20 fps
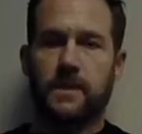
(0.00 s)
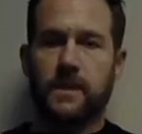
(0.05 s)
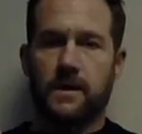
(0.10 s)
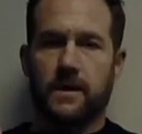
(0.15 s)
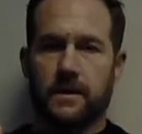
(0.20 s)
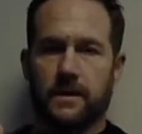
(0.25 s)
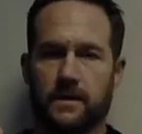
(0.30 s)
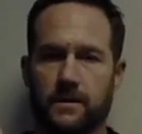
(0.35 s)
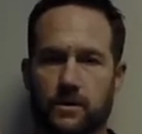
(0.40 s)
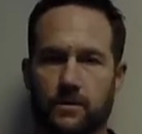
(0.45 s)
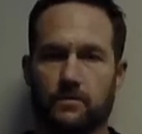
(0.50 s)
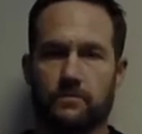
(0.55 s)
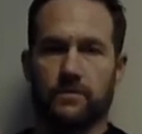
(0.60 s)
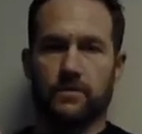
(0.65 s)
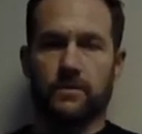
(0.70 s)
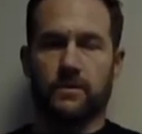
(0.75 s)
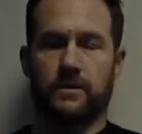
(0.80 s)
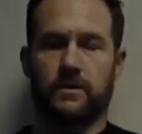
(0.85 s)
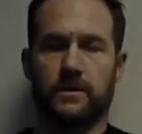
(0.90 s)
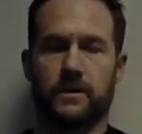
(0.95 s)
I can go
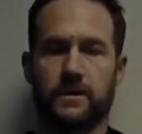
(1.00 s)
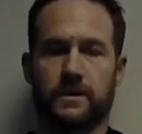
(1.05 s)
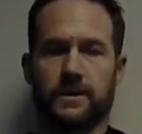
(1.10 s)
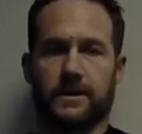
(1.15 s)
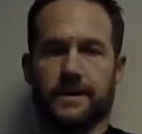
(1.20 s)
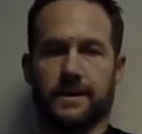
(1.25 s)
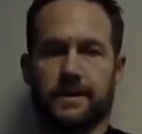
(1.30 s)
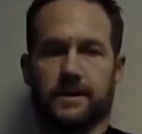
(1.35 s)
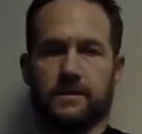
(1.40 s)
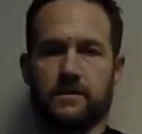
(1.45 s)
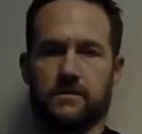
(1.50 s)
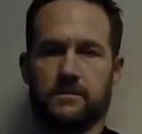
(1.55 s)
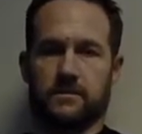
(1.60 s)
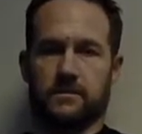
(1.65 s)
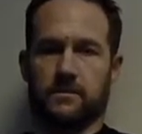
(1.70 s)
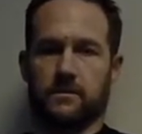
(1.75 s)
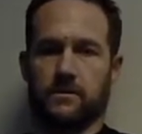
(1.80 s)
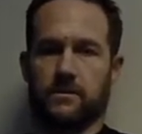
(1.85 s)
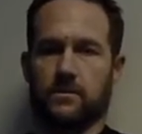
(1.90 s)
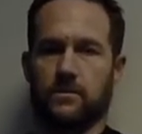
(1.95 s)
vertically and I can also
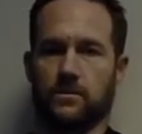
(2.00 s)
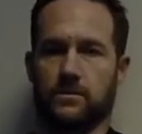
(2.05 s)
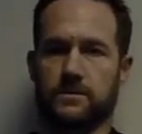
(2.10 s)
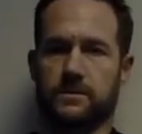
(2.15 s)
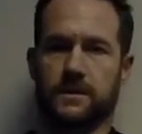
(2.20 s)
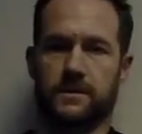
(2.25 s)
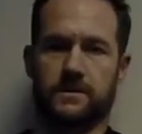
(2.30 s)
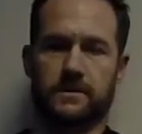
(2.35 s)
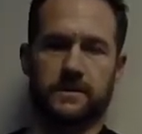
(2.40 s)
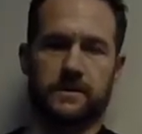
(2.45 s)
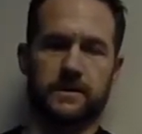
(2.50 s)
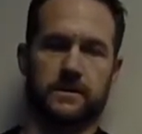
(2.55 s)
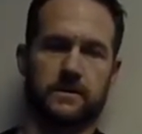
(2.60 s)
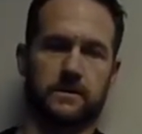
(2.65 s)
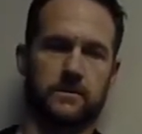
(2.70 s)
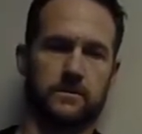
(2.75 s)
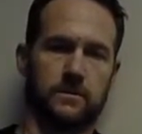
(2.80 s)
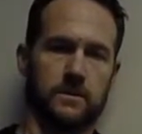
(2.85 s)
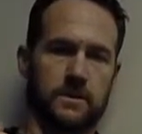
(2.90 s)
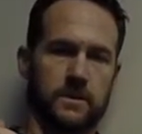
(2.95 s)
go horizontally.
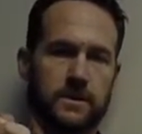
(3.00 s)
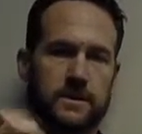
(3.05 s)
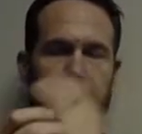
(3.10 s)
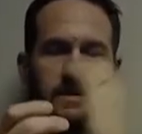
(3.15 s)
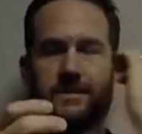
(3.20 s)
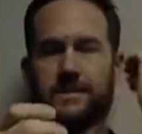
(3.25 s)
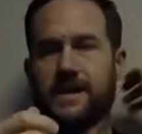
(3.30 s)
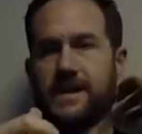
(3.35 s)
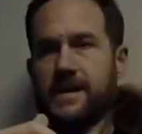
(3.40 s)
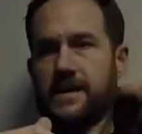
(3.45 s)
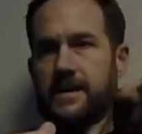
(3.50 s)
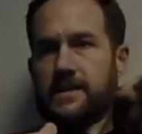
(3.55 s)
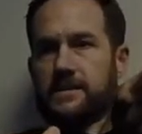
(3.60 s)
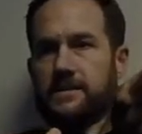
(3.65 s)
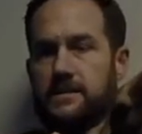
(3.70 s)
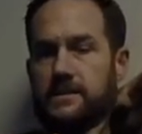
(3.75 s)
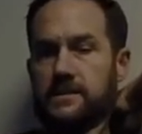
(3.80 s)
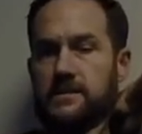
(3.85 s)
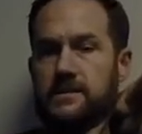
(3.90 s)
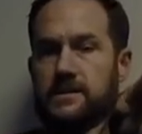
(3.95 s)
So as I get
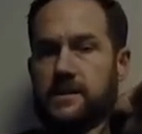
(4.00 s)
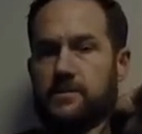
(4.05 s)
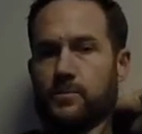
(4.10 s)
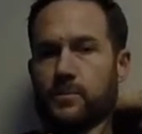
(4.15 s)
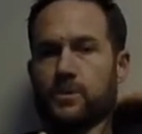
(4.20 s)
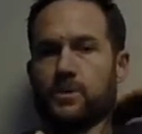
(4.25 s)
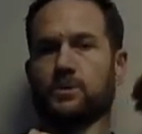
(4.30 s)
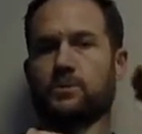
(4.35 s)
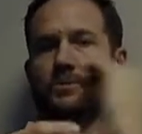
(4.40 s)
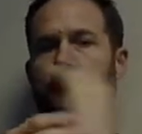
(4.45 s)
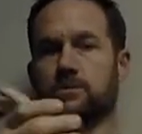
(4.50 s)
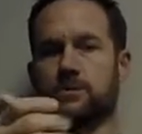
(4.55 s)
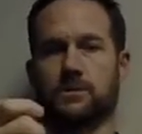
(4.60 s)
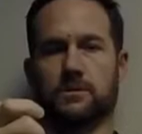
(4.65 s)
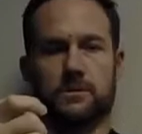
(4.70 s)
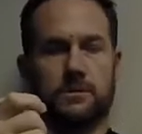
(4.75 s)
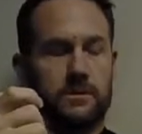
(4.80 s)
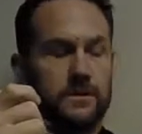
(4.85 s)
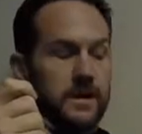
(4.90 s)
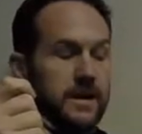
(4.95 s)
into this upper shoulder,
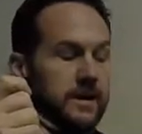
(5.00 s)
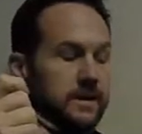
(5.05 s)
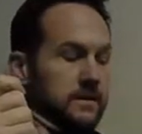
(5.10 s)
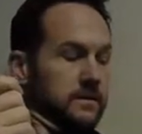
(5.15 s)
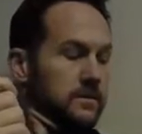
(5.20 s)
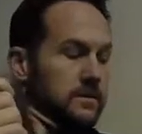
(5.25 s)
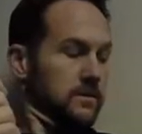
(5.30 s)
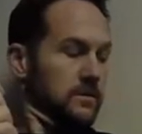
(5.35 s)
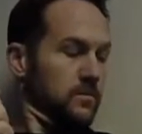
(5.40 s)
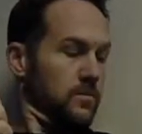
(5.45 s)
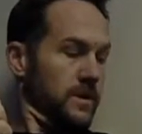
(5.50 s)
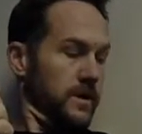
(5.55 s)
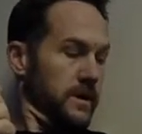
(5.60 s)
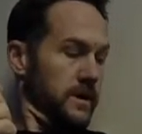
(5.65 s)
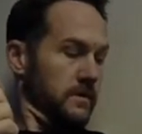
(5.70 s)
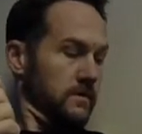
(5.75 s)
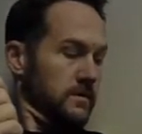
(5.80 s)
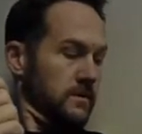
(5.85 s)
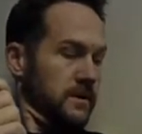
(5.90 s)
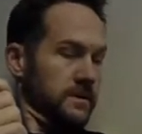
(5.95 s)
I can go way
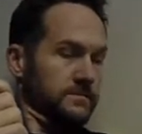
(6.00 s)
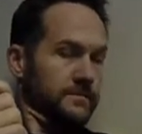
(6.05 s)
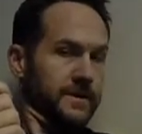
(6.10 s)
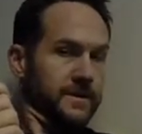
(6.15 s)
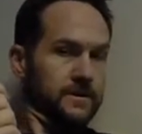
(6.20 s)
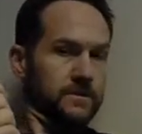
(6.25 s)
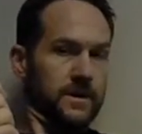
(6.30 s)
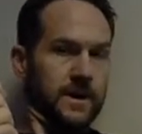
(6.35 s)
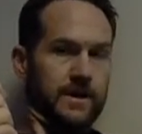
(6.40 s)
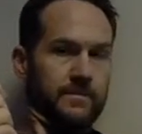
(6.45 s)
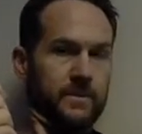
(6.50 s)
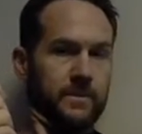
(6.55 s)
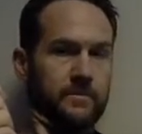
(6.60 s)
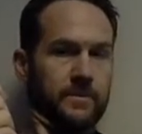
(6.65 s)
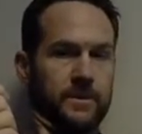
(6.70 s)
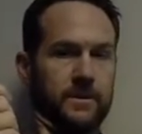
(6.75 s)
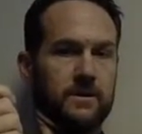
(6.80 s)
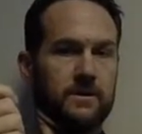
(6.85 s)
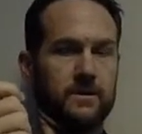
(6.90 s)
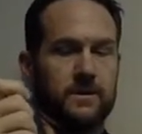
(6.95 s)
across my trap up
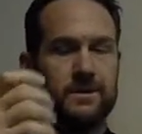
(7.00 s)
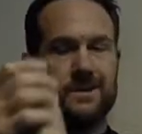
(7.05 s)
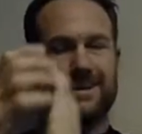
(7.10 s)
here.